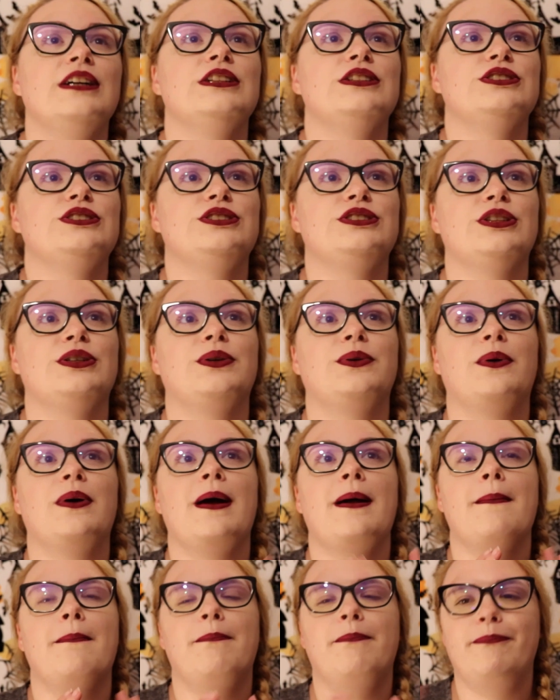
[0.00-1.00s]
so
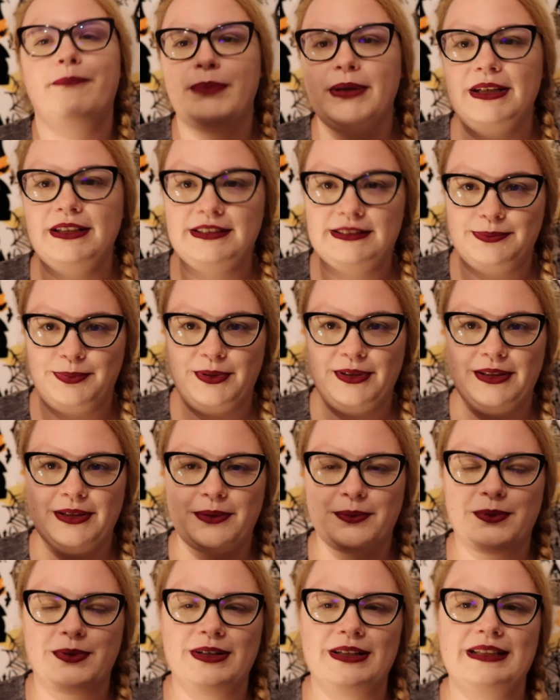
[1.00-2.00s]
big spoiler
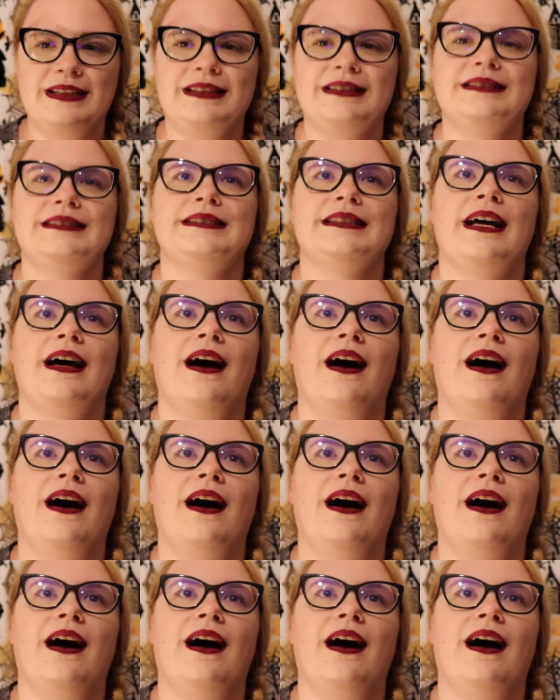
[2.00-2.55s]
warnings.